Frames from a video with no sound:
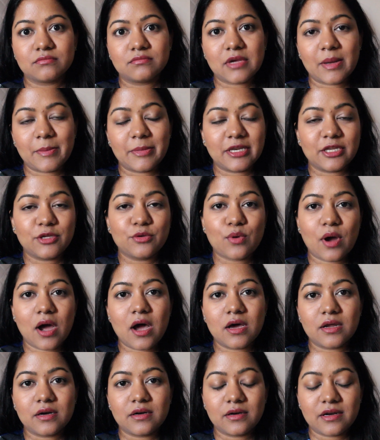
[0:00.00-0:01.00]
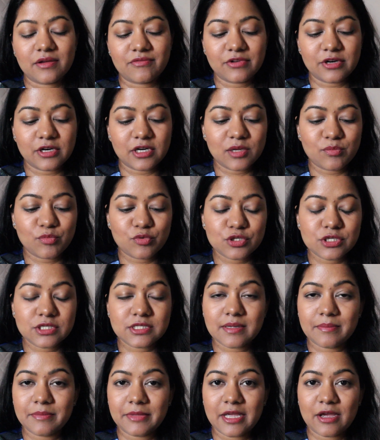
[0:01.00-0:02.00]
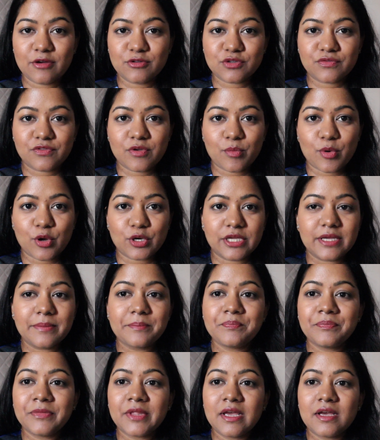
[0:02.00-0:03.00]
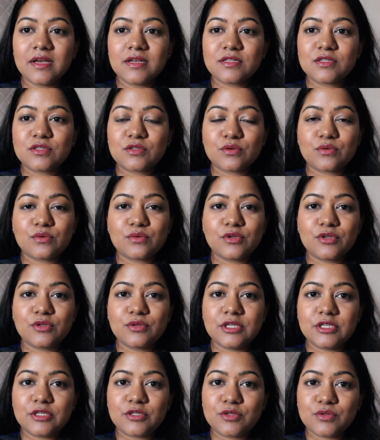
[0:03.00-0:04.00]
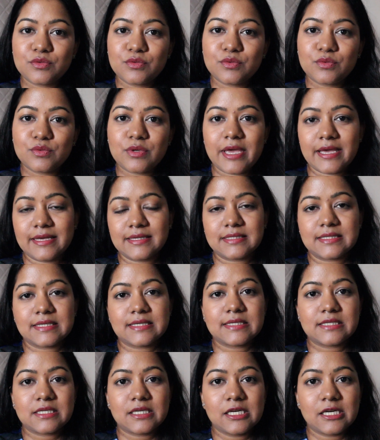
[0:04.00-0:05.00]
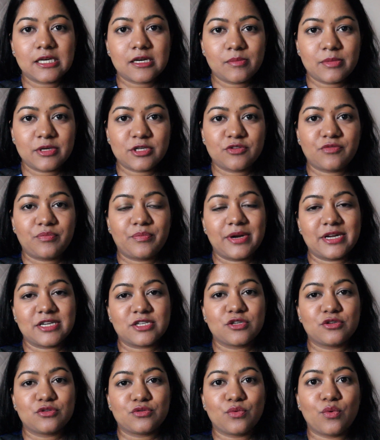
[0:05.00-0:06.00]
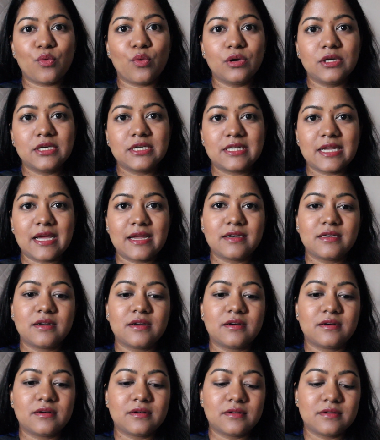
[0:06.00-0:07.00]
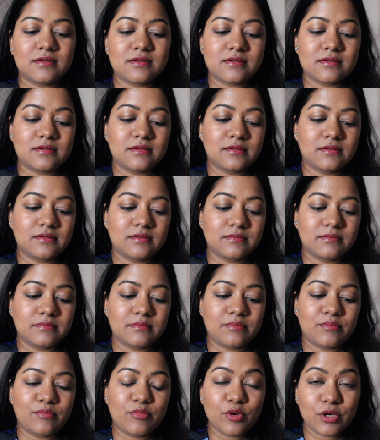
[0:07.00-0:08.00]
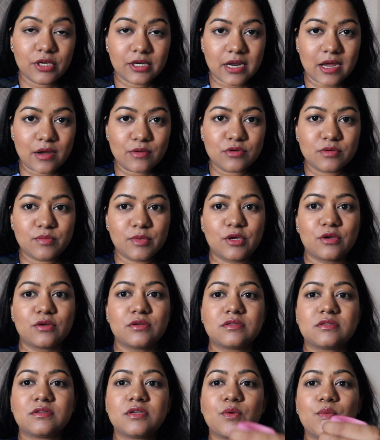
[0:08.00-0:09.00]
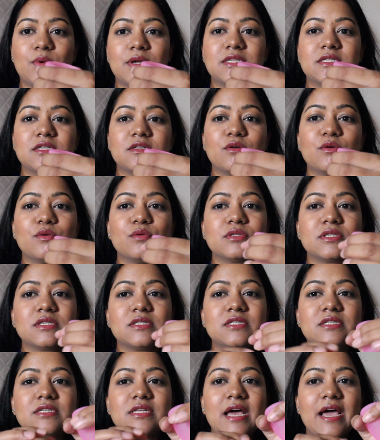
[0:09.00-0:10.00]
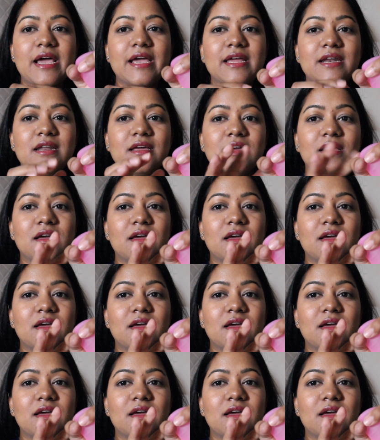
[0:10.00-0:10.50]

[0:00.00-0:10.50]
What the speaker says: you are definitely pushing something out of your body, so you need to exert a little bit of pressure to hold it and pull it out, because once it goes inside,